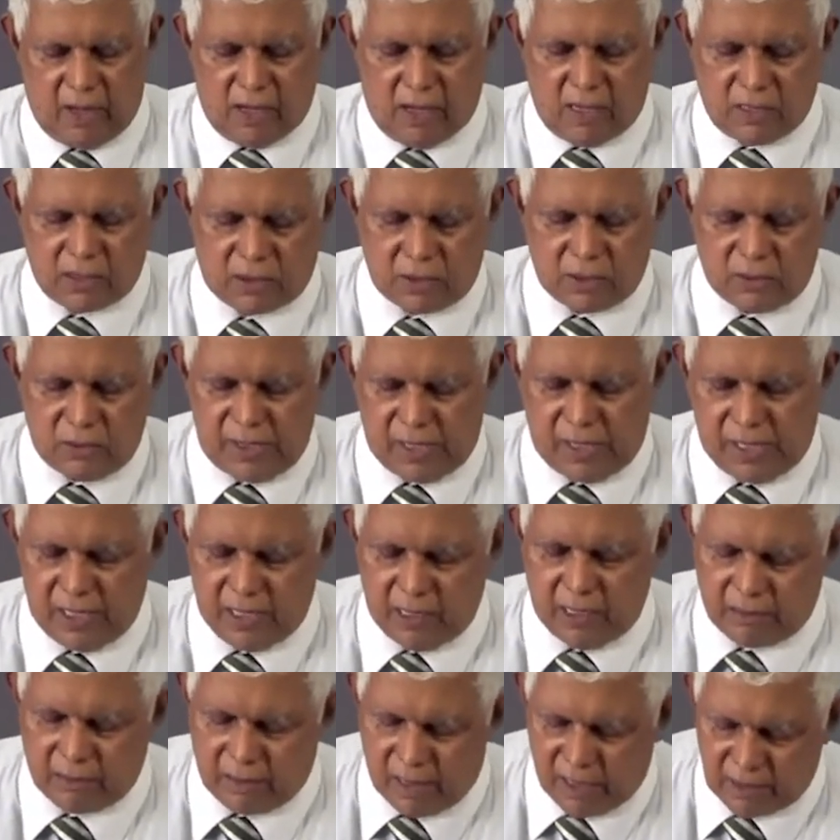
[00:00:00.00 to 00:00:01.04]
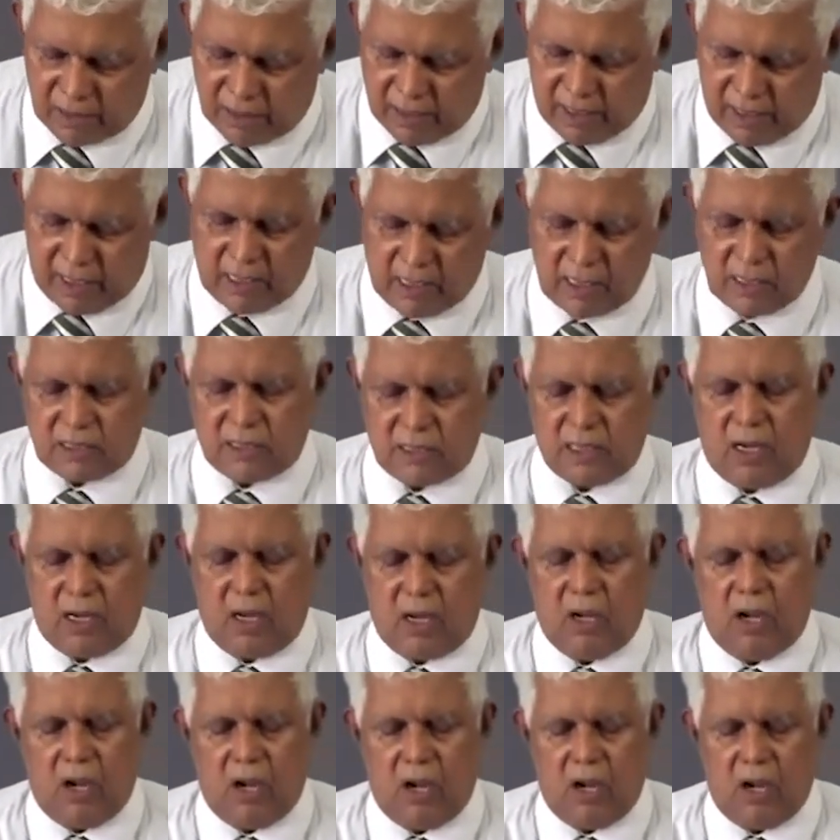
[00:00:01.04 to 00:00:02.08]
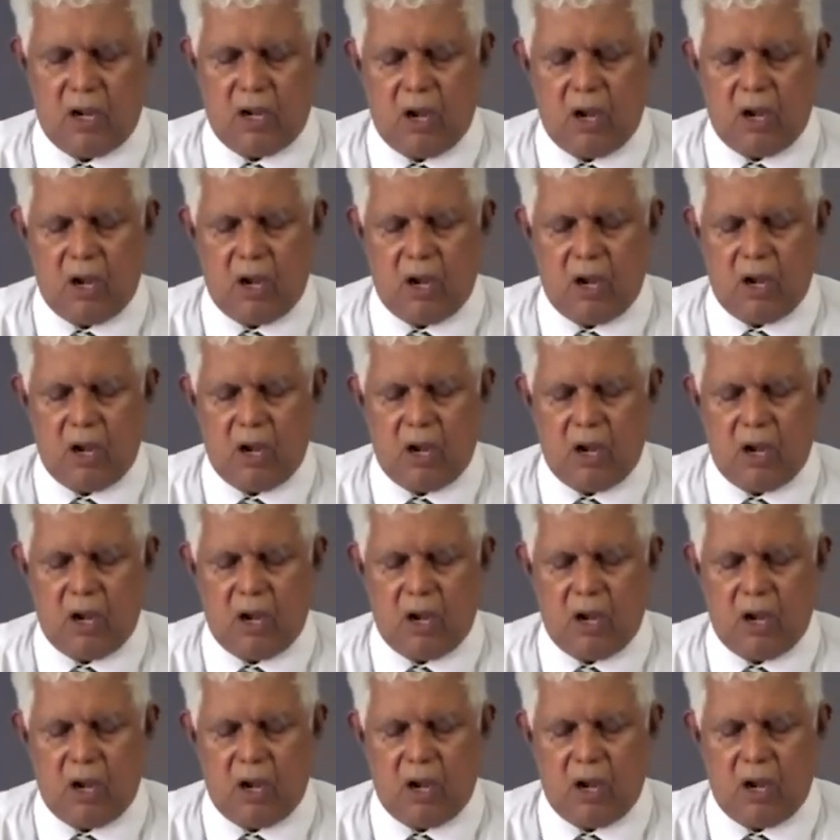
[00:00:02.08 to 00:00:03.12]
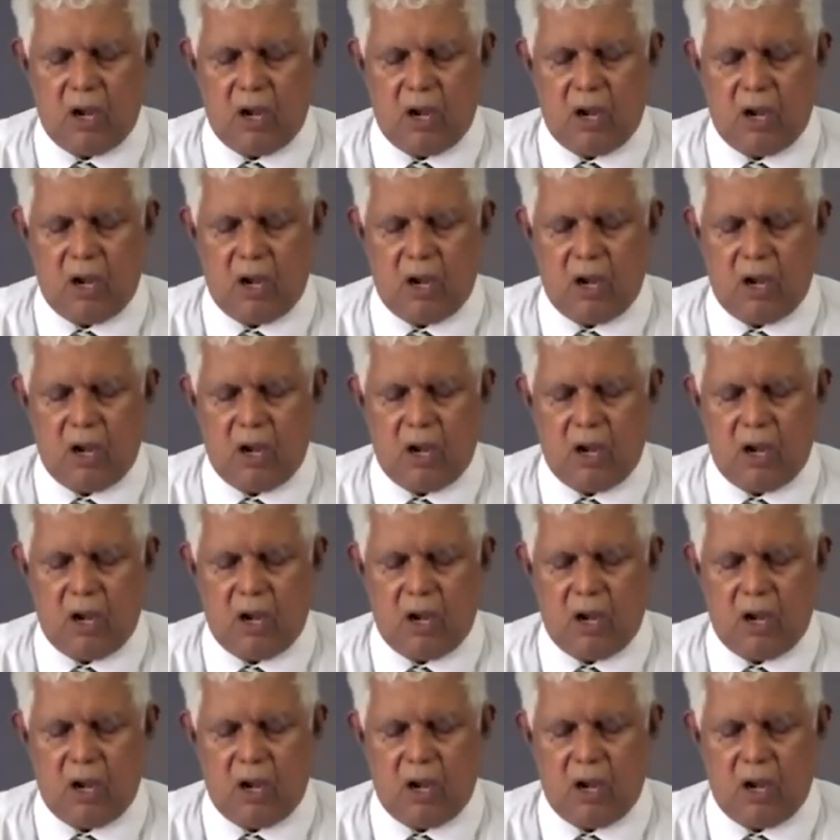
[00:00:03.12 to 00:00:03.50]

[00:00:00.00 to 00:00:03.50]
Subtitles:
So here are things, honor and